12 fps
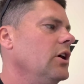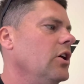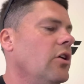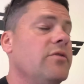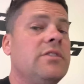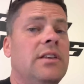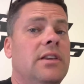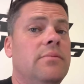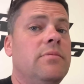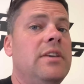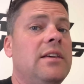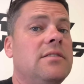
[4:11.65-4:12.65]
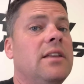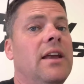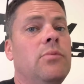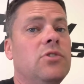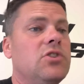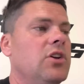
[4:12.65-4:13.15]
And obviously
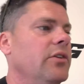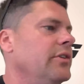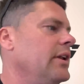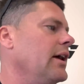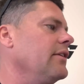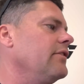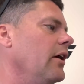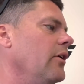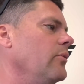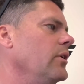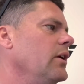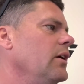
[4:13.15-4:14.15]
yesterday was Sunday, so